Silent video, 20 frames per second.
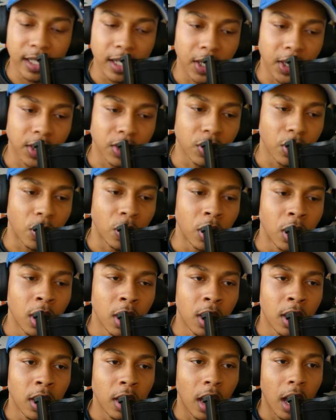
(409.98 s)
Harris. So
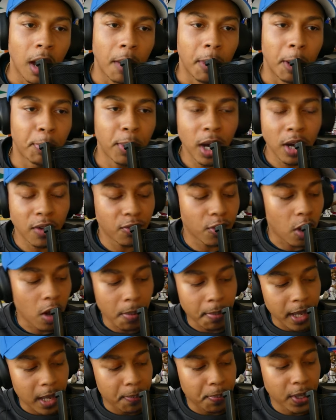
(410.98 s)
um, above all,
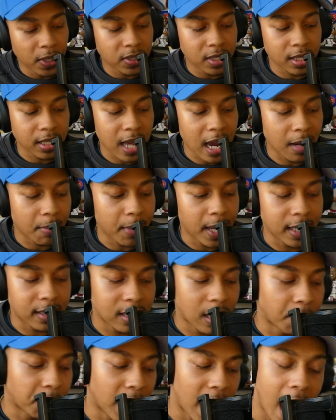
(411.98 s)
man, Pistons got to make
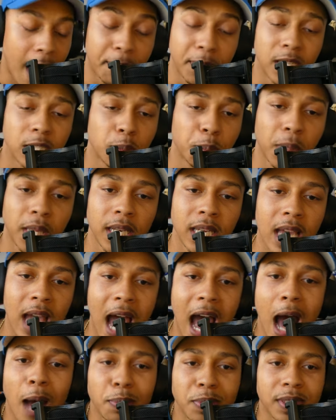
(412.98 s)
something happen. There's plenty of
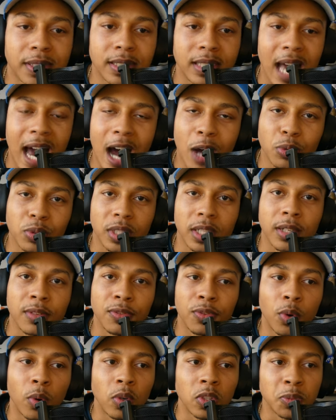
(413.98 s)
options out there
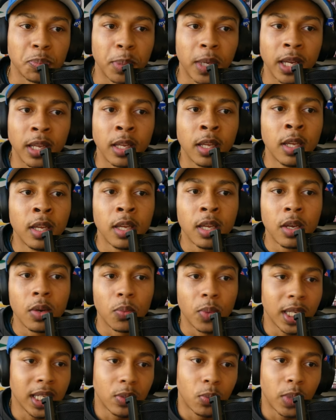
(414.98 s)
for us, but
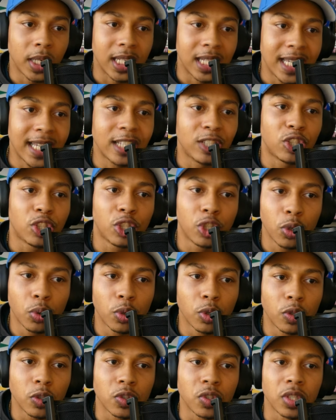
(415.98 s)
we, we need
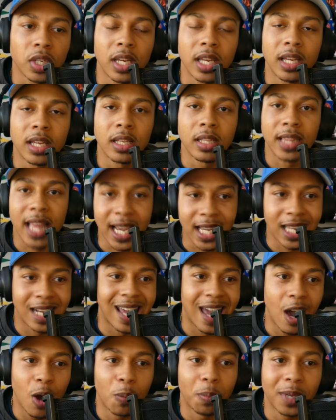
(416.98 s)
shooters that can
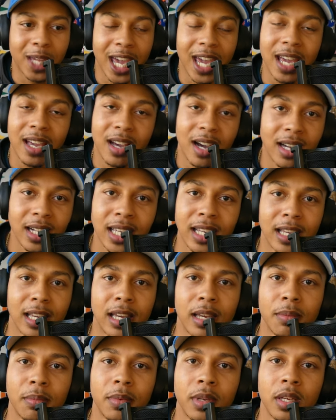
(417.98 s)
help Cade
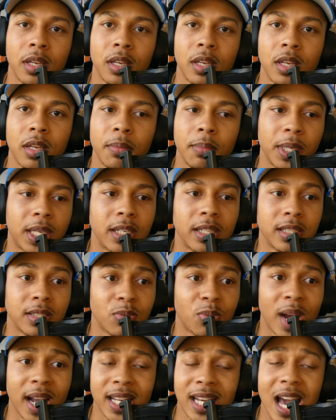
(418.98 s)
Cunningham, because
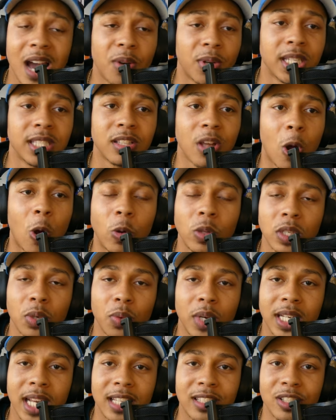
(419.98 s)
right now he's the only
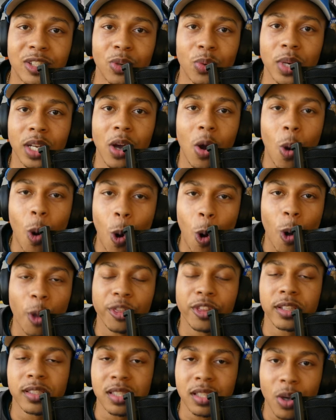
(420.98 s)
one that's doing all
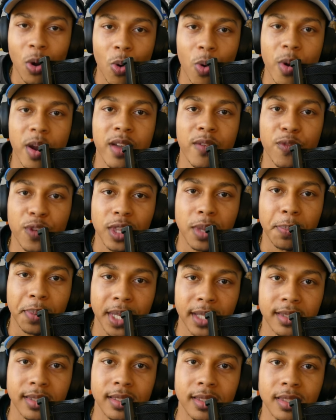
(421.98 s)
the scoring for the
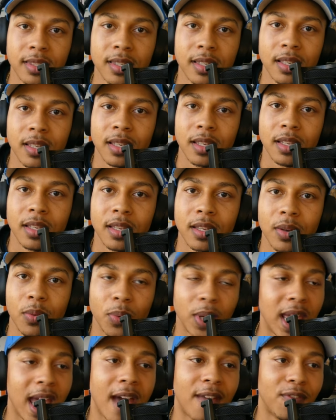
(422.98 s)
Pistons.
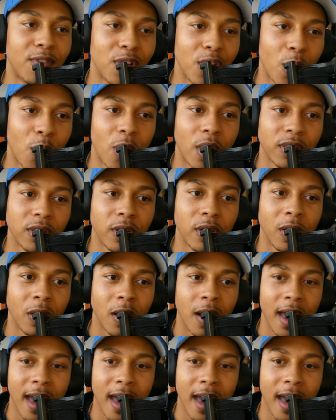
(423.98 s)
We have no other